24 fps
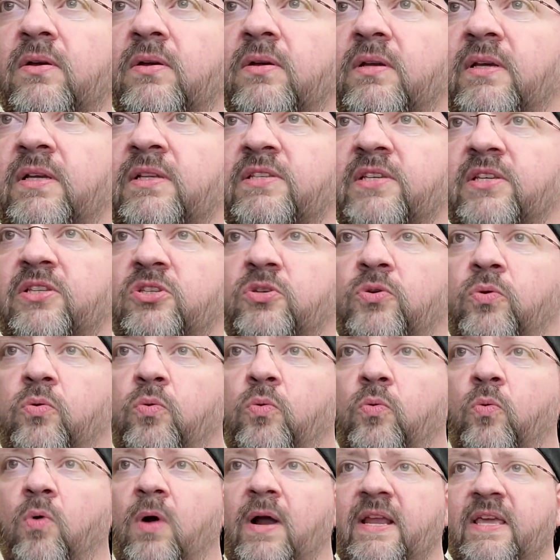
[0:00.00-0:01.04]
It's a
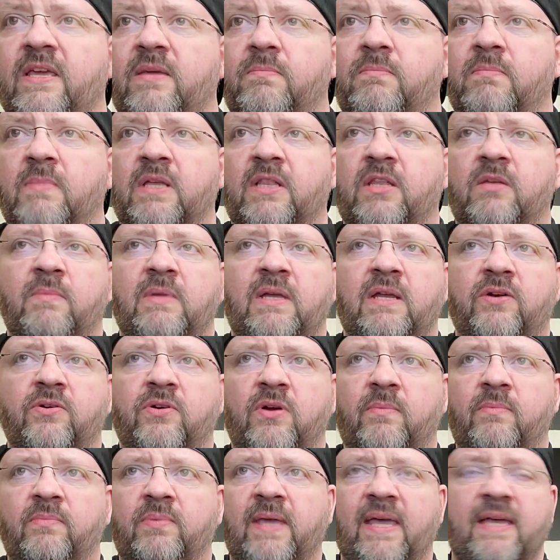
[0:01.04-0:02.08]
20 millimeter,
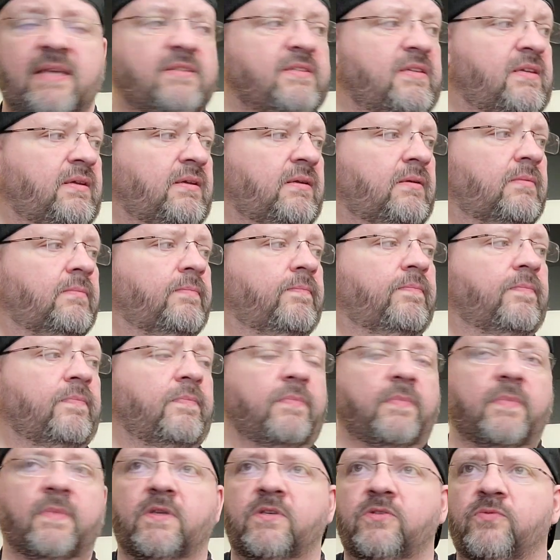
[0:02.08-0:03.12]
I'm guessing,
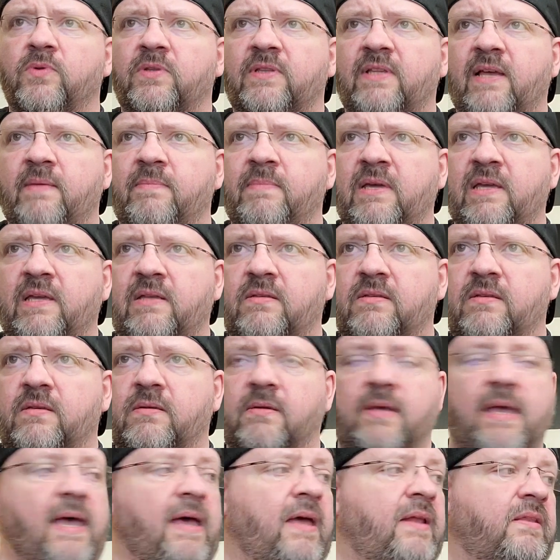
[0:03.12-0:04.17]
is what that means,
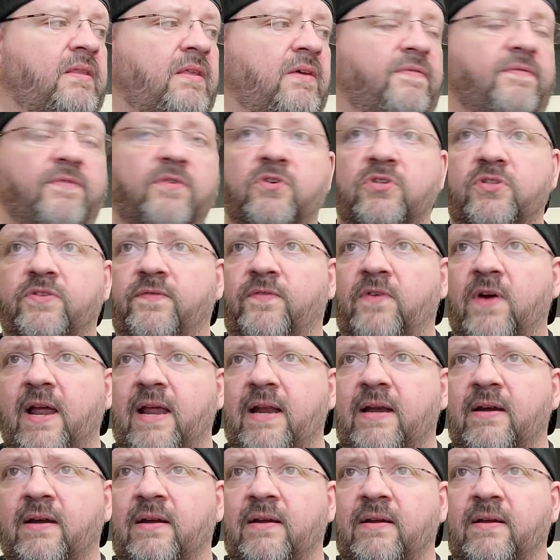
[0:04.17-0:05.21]
at the first fret,
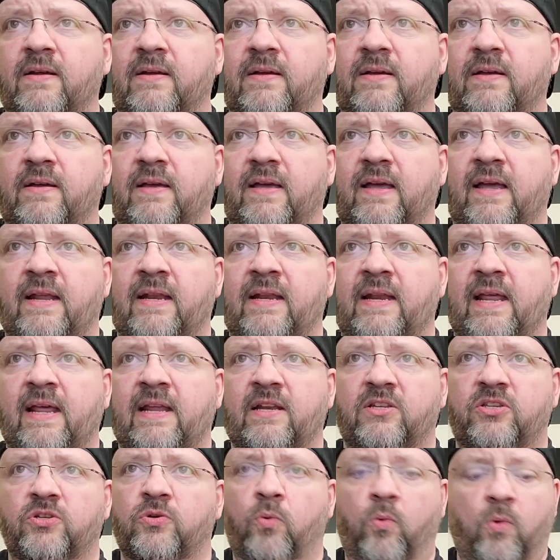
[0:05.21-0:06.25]
and
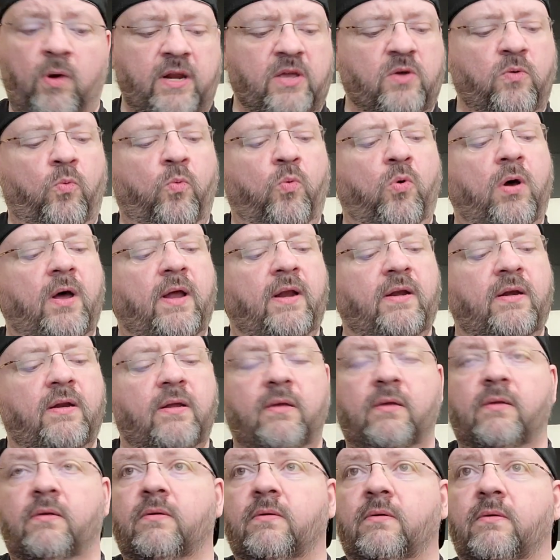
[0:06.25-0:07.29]
then 21
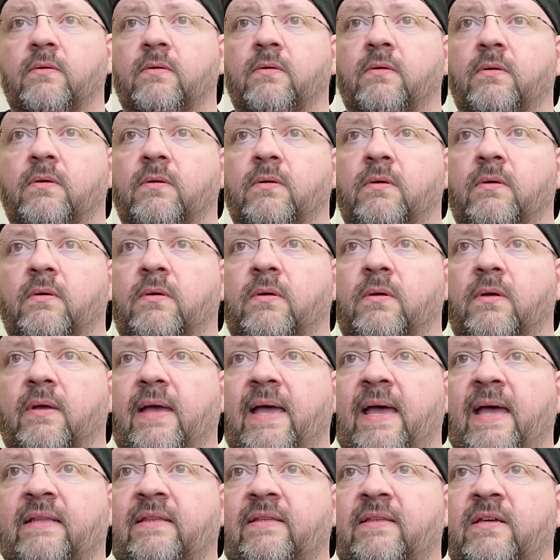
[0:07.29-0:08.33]

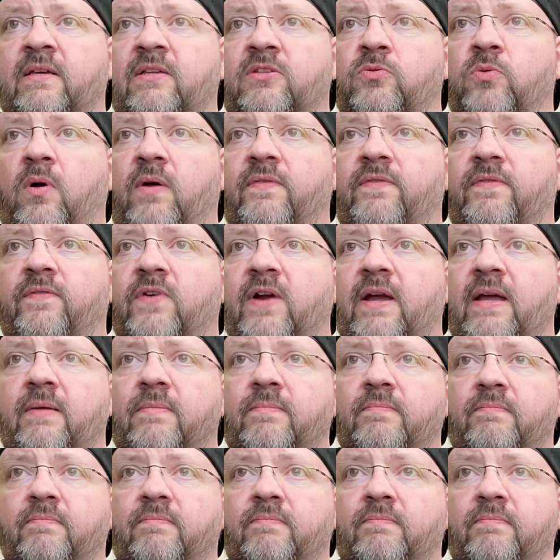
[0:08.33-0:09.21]
at the 12th fret.